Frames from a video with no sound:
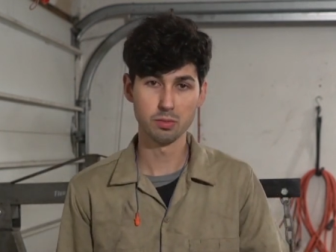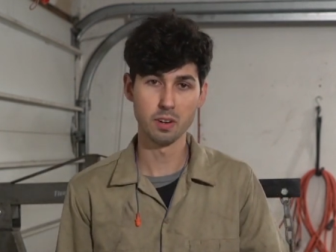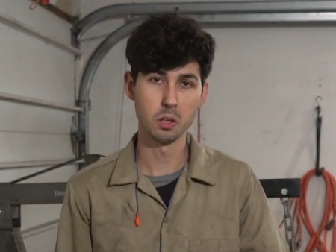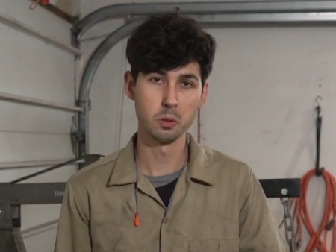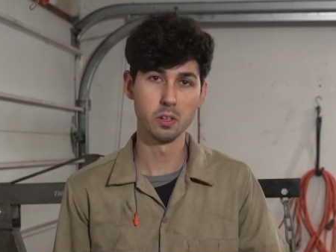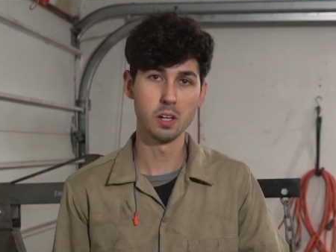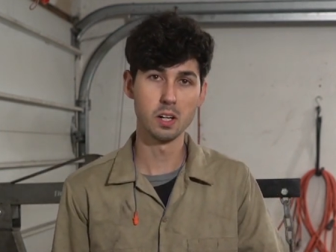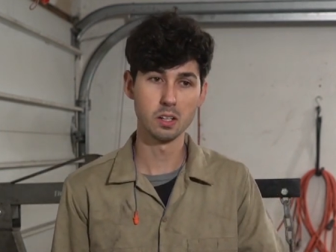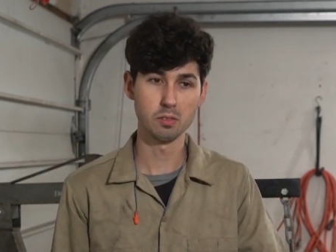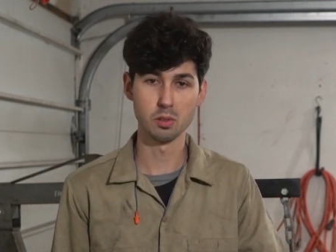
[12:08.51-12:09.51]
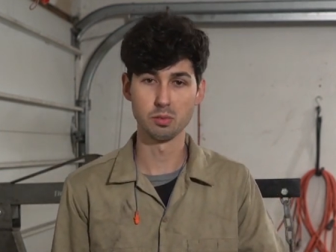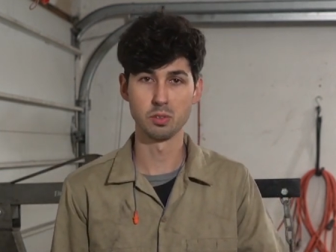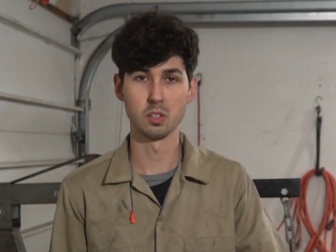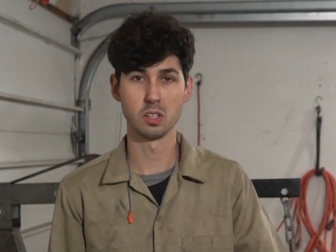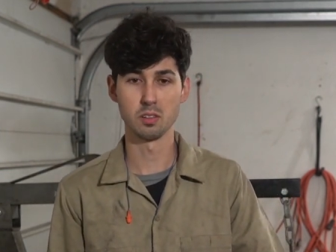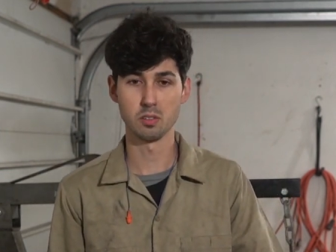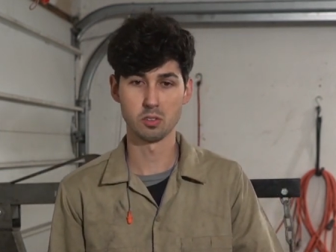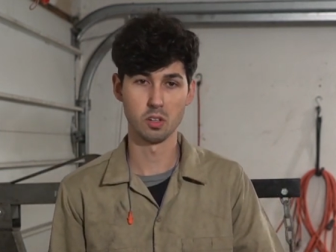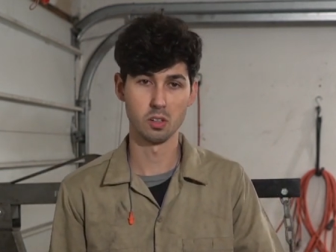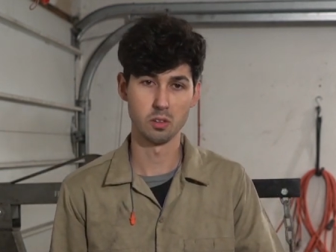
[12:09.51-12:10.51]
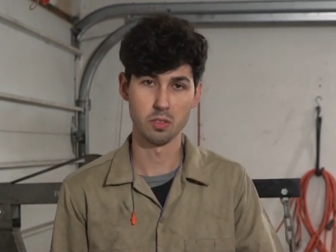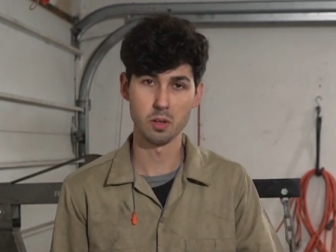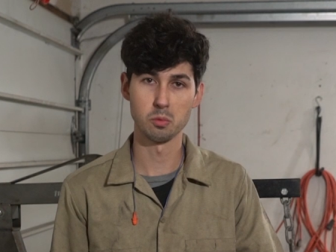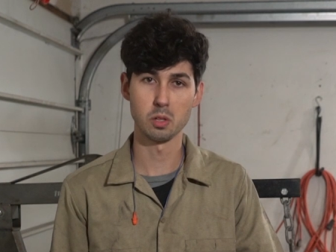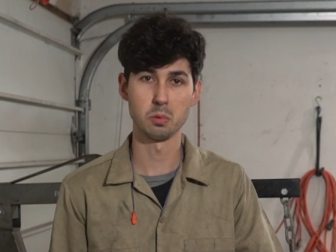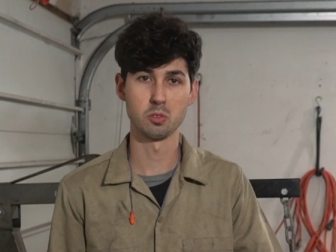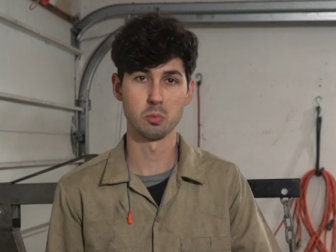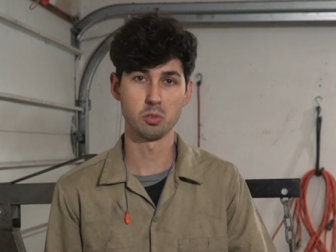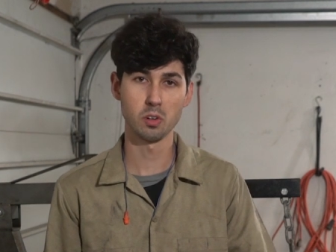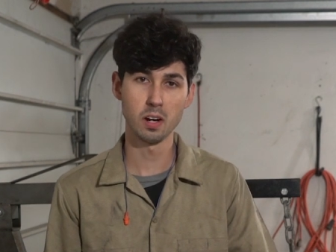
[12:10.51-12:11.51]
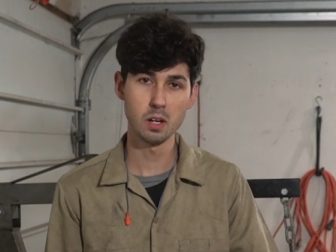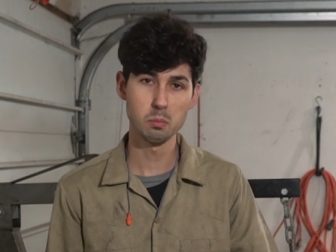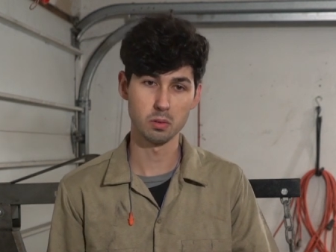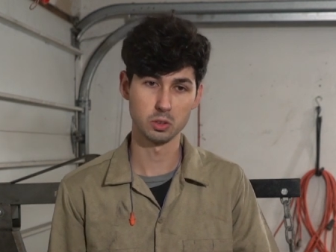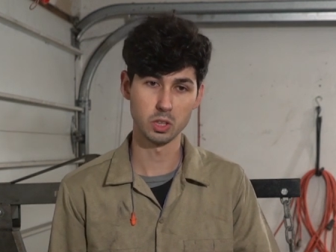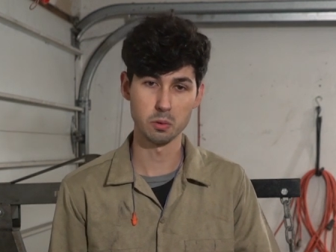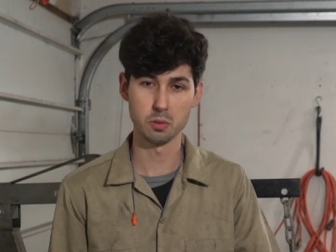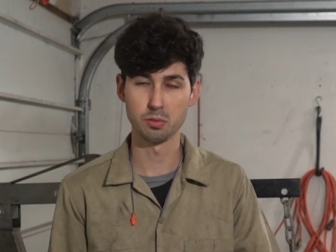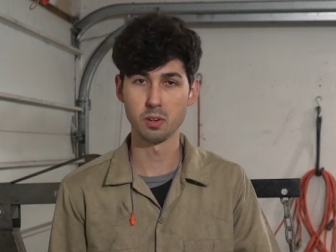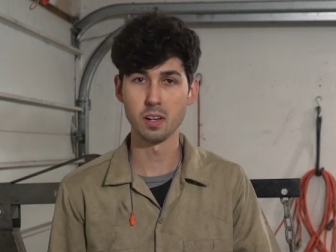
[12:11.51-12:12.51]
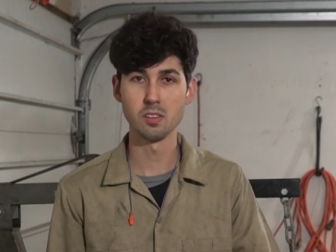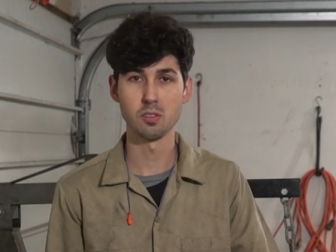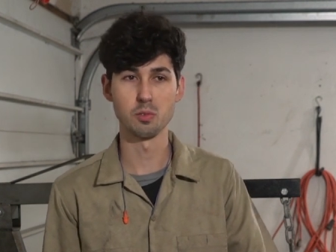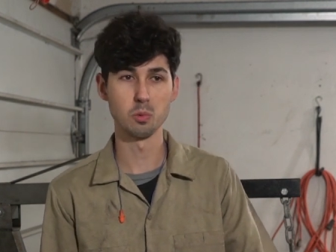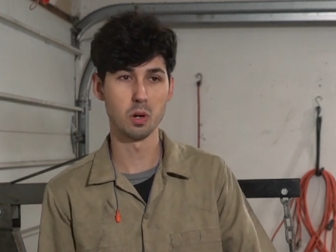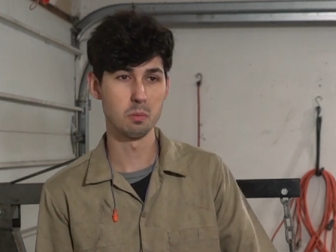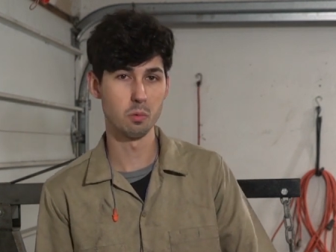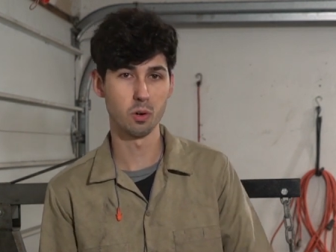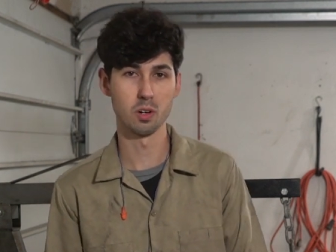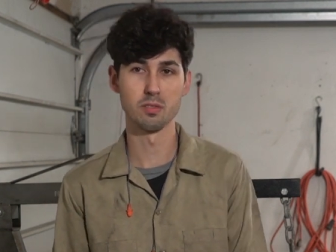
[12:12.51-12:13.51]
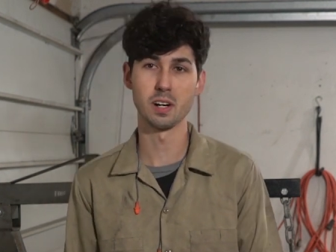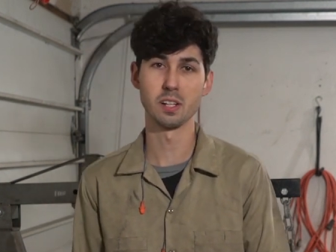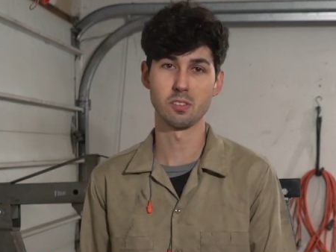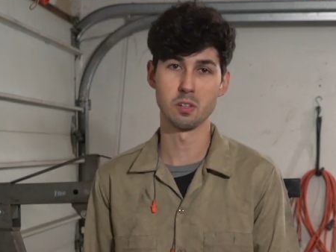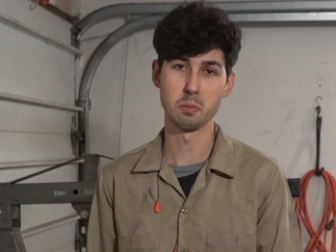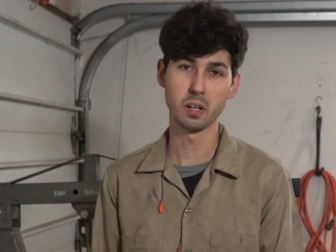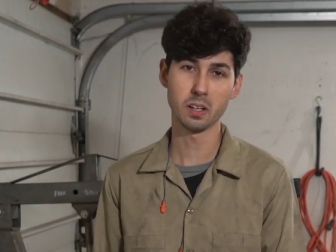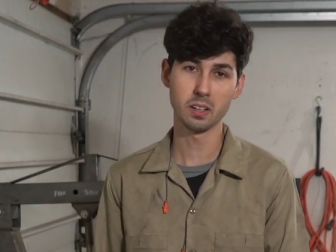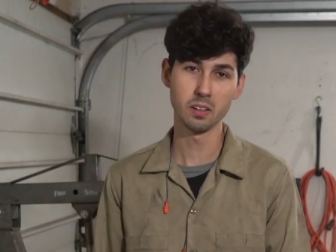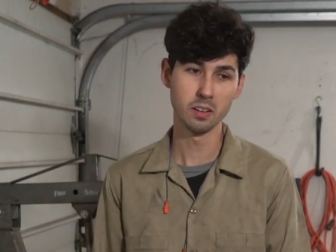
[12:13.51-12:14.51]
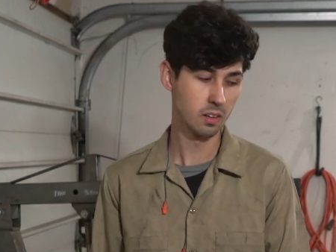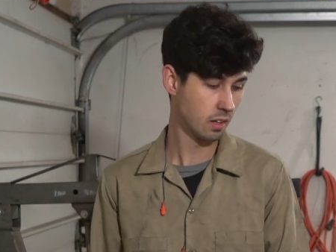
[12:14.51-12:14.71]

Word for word: follow along, feel free to give us a thumbs up or subscribe, share with your friends if you want more Avants in America,